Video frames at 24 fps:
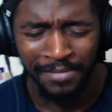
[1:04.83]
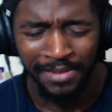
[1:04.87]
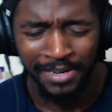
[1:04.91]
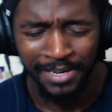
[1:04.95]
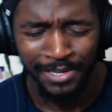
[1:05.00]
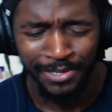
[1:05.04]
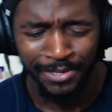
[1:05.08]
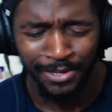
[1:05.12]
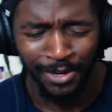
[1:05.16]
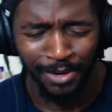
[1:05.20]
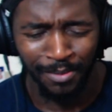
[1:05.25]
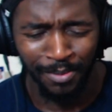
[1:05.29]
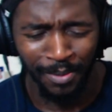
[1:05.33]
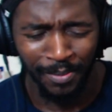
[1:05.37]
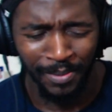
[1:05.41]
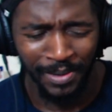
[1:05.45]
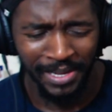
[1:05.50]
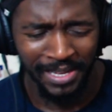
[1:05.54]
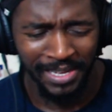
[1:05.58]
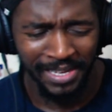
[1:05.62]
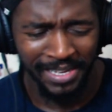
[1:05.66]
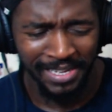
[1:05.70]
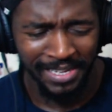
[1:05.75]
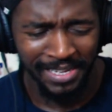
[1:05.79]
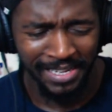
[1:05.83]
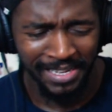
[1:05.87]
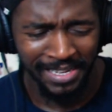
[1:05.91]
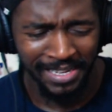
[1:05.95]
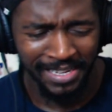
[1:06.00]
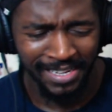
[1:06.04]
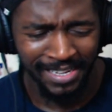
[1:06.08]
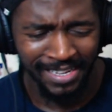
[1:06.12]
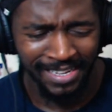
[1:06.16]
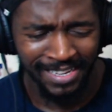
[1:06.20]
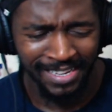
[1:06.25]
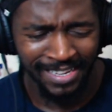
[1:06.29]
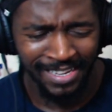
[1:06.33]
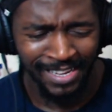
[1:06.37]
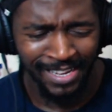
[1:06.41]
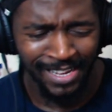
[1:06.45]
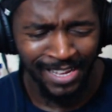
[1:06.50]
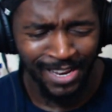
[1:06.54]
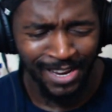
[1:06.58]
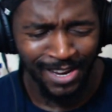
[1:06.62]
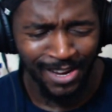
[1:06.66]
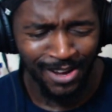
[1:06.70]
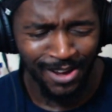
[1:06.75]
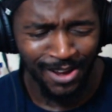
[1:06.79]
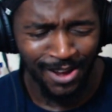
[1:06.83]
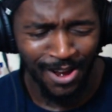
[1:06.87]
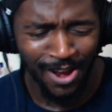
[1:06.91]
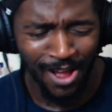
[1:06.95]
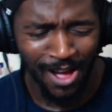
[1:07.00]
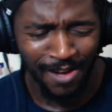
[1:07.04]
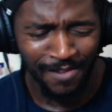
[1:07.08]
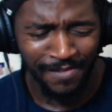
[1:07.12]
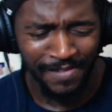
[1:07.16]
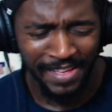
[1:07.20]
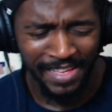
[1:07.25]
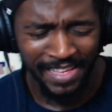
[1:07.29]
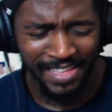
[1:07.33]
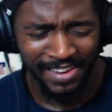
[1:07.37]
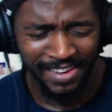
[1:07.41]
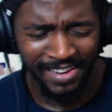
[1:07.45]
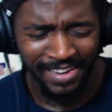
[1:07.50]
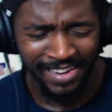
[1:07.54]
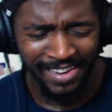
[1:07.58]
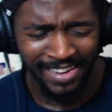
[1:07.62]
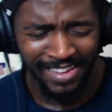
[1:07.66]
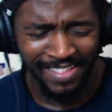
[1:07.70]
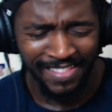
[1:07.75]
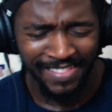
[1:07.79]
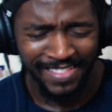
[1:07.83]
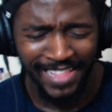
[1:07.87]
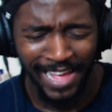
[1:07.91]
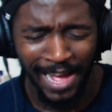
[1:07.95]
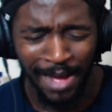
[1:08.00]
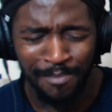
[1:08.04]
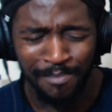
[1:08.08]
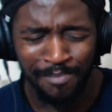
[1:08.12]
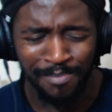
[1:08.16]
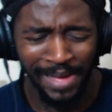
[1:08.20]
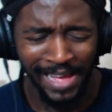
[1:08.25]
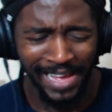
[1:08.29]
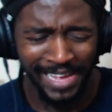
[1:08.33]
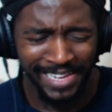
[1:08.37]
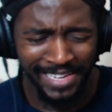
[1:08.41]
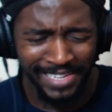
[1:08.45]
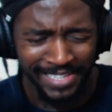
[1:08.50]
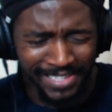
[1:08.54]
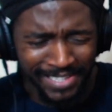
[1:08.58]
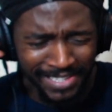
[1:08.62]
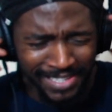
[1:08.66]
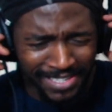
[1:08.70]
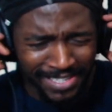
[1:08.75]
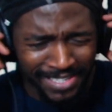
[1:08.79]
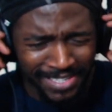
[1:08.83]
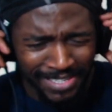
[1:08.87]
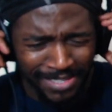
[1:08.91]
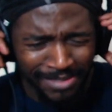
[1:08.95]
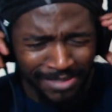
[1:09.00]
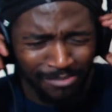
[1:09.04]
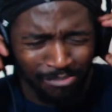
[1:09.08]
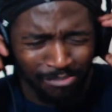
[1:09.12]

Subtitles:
Let's go, Bobby. Loving that bass.